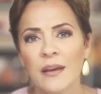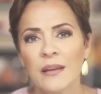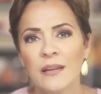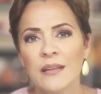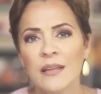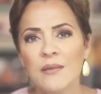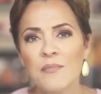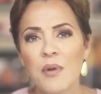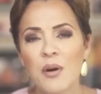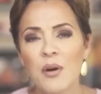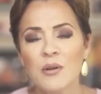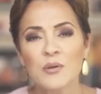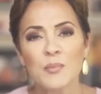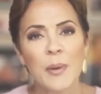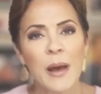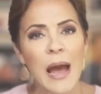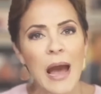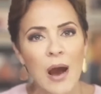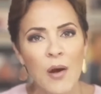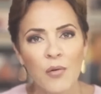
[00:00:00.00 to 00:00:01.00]
The most
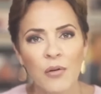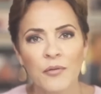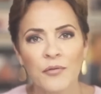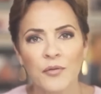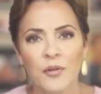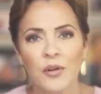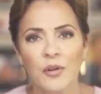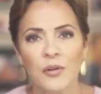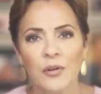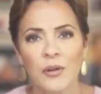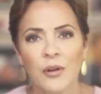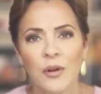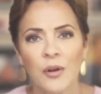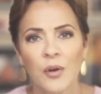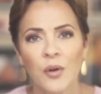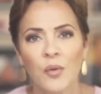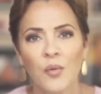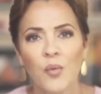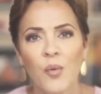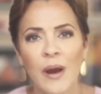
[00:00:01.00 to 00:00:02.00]
powerful
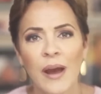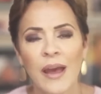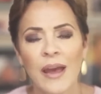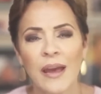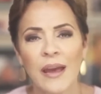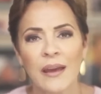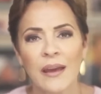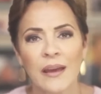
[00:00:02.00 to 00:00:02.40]
way,